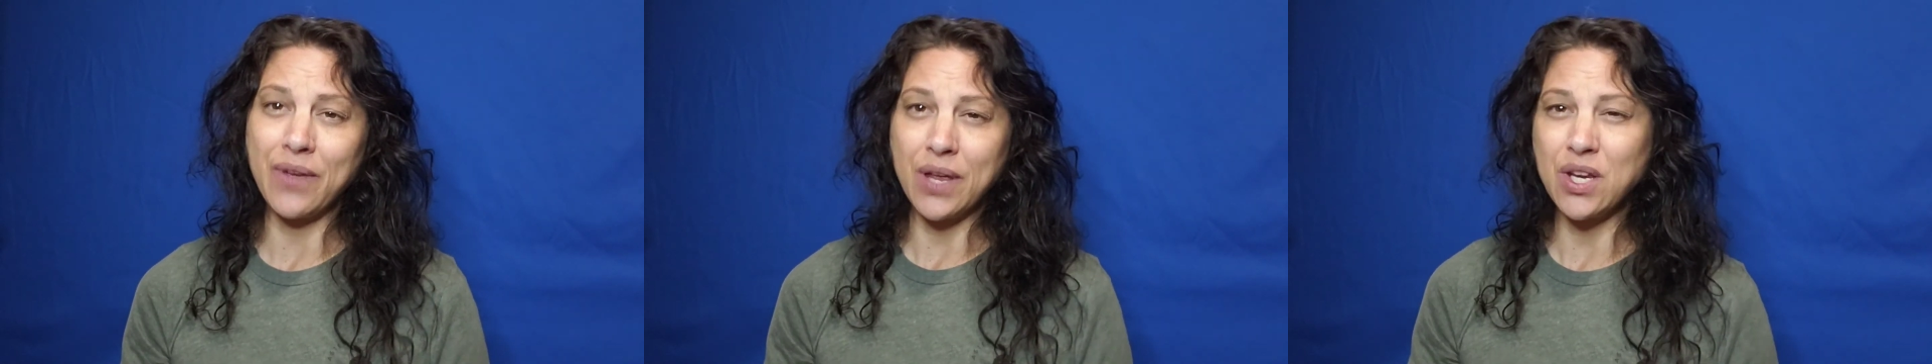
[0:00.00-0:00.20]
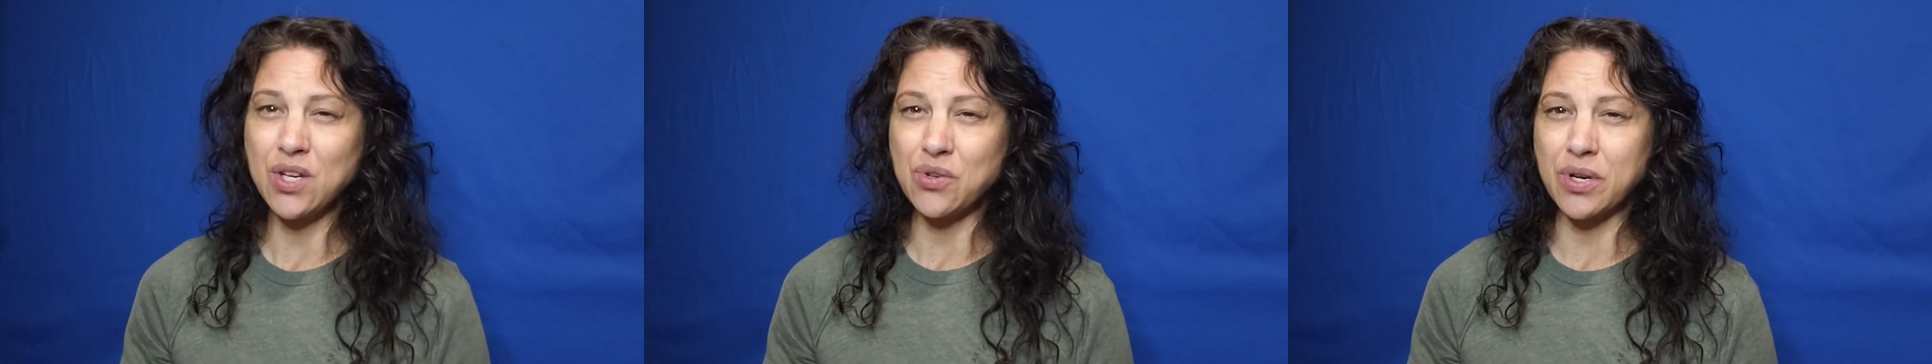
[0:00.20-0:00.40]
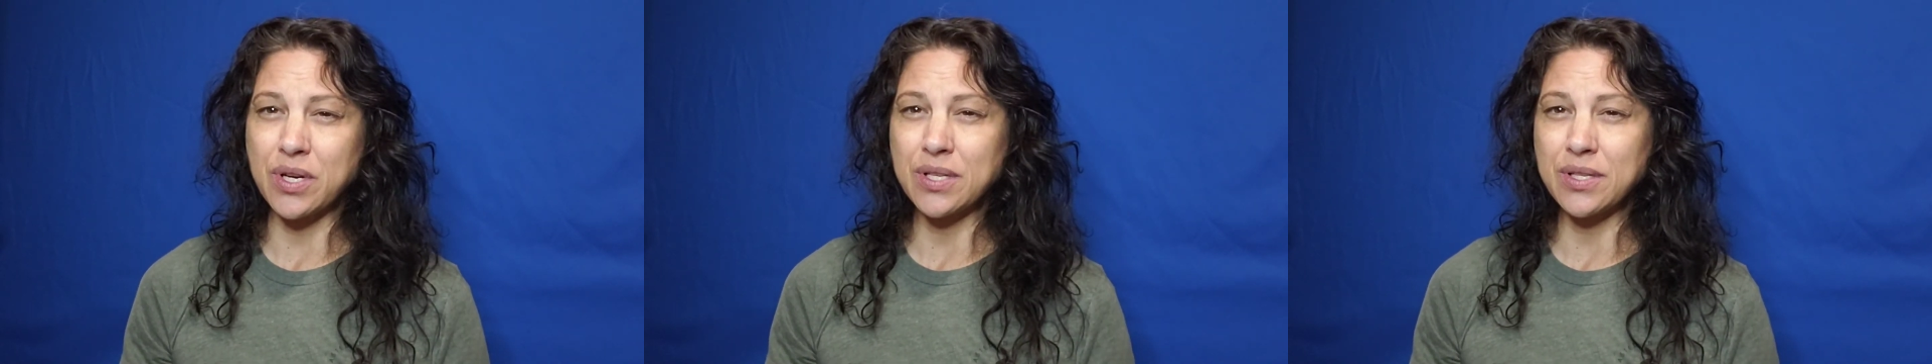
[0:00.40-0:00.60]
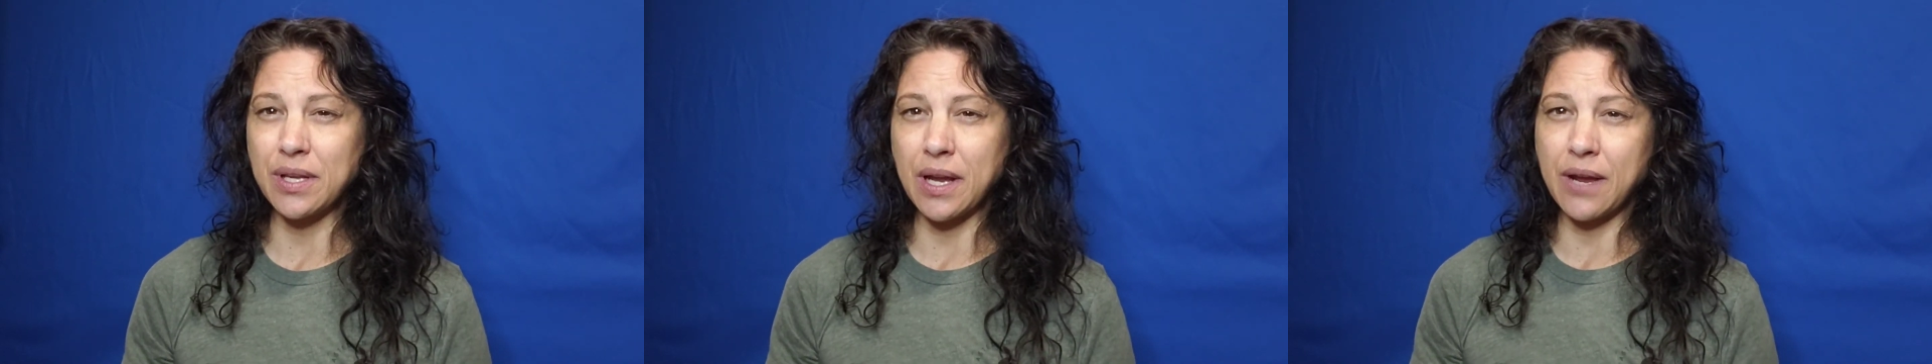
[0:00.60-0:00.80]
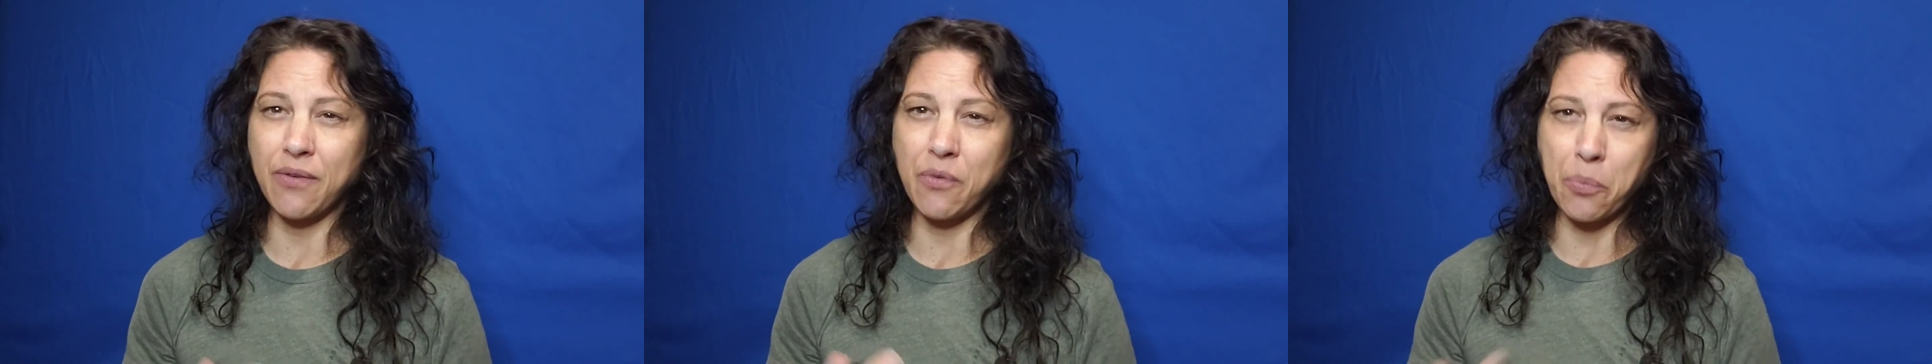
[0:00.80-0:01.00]
injuries.
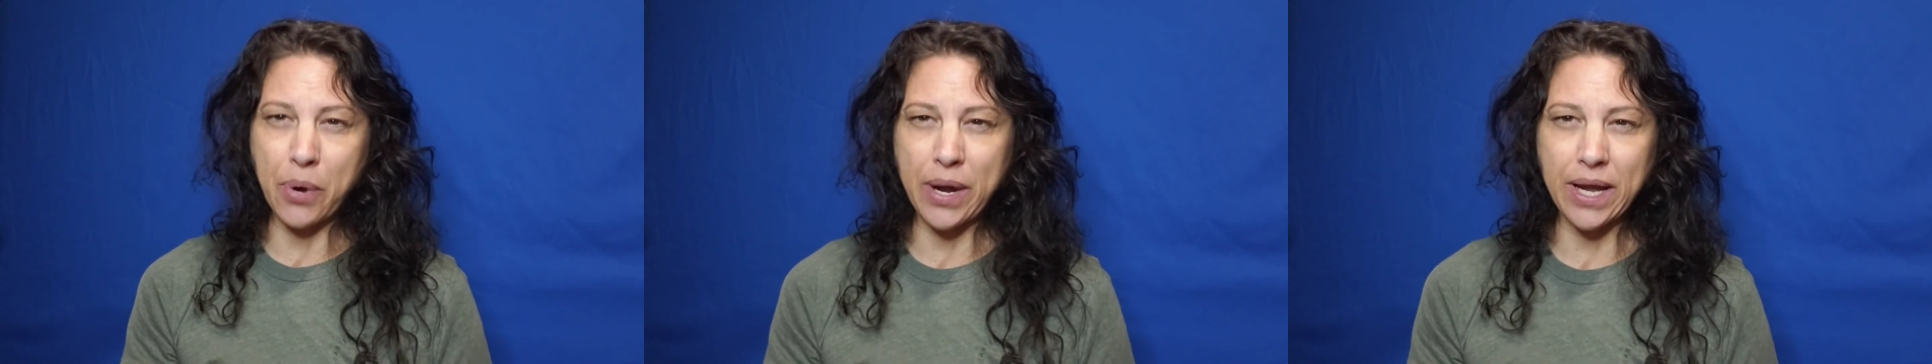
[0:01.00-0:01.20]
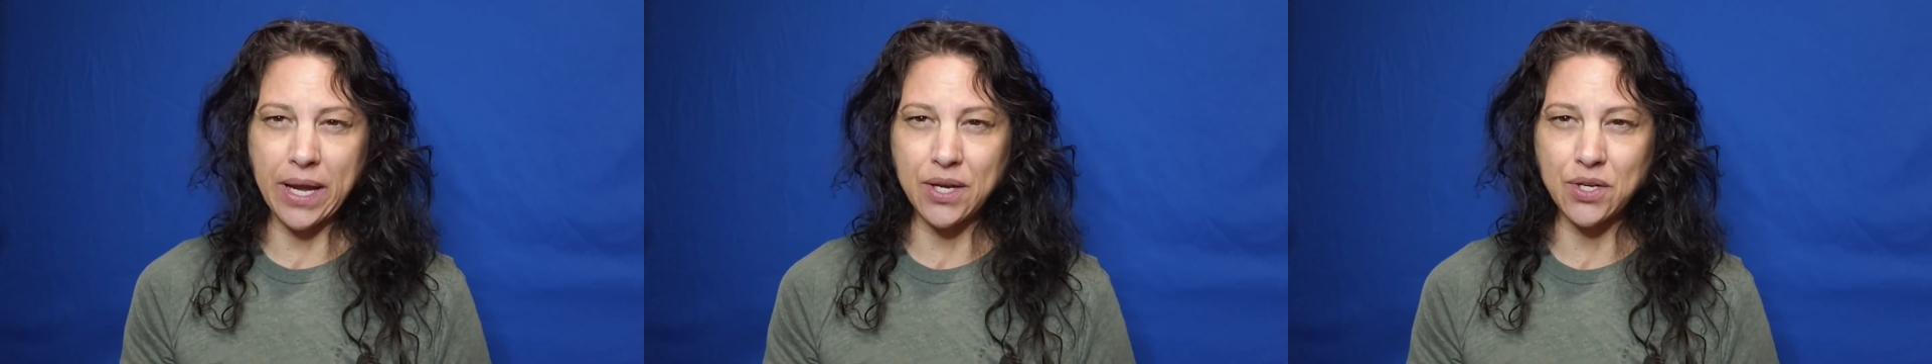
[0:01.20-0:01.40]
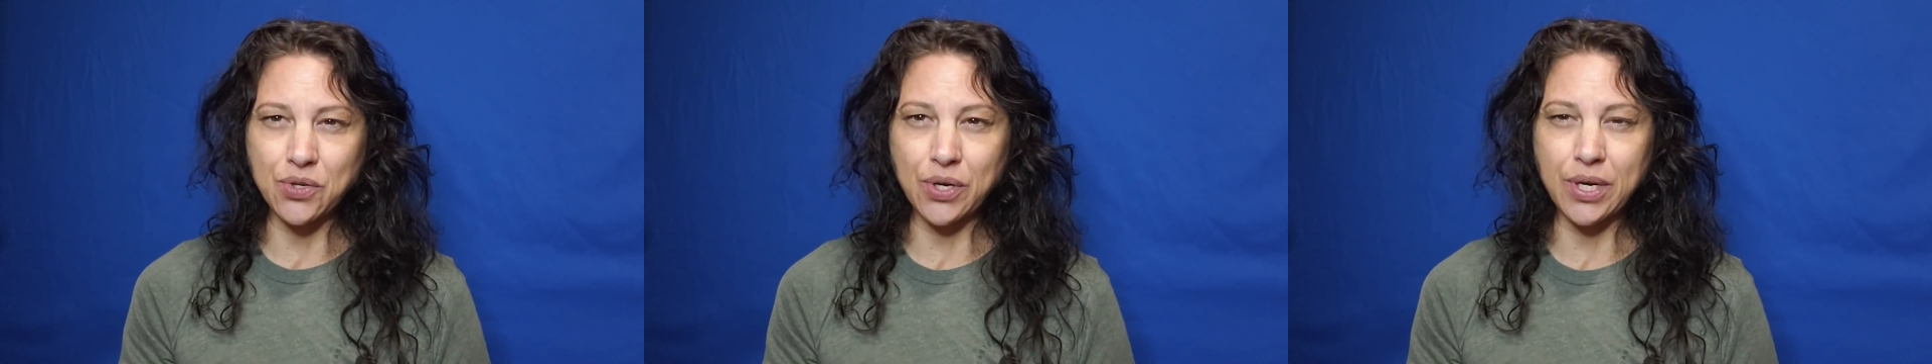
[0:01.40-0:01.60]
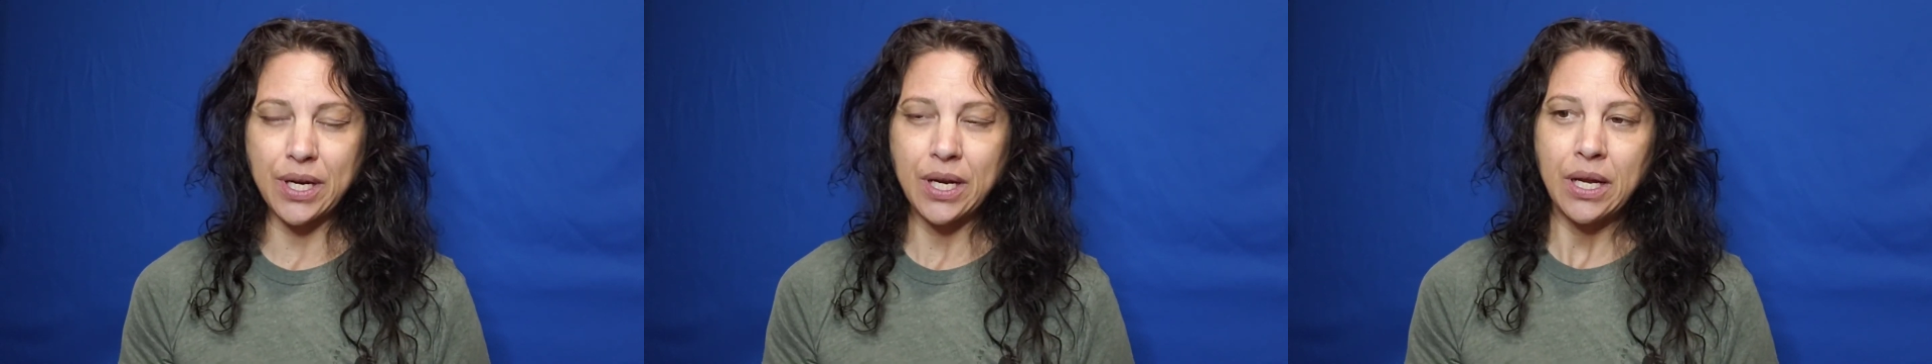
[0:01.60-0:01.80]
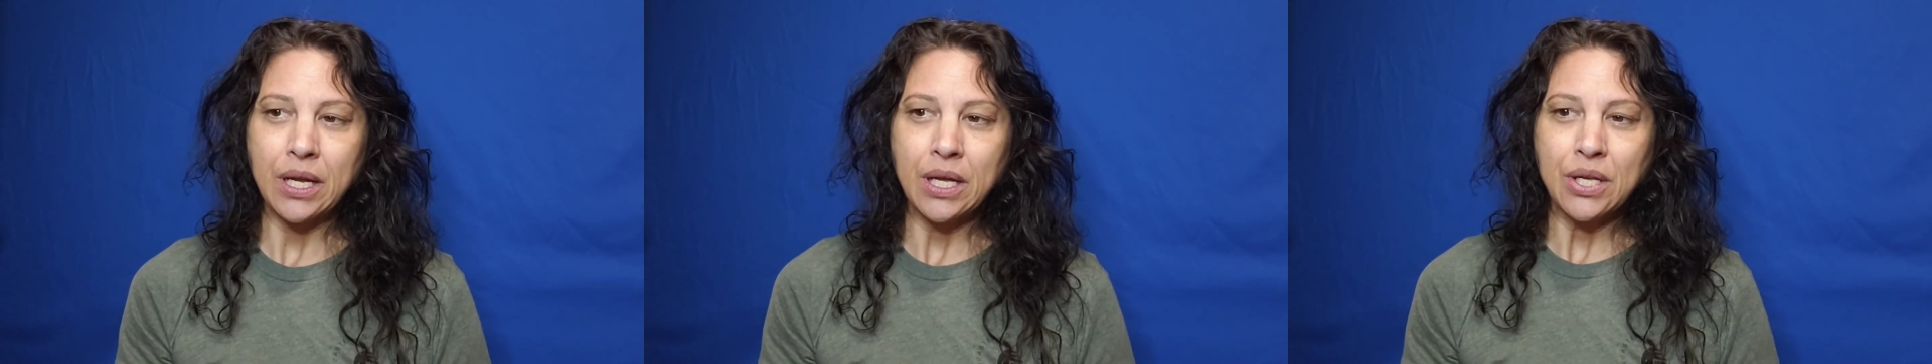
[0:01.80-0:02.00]
Like, I have a brain injury.